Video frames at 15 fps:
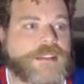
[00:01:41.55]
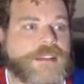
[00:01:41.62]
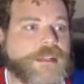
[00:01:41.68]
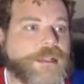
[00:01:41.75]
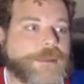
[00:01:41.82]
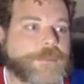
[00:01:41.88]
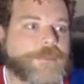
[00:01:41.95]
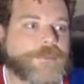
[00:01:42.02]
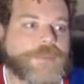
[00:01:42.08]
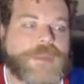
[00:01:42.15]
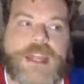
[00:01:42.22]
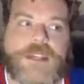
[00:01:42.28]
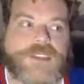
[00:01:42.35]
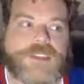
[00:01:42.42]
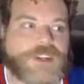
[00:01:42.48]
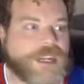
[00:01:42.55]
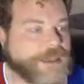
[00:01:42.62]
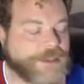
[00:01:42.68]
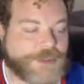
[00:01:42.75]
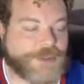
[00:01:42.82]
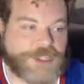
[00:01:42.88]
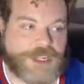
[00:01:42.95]
um, hit, started
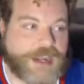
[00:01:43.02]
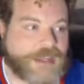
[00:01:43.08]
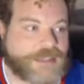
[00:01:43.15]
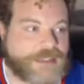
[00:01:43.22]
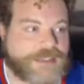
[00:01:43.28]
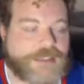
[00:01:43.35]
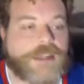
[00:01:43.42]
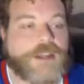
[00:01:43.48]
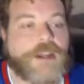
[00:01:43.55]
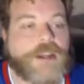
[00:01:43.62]
hitting their shots.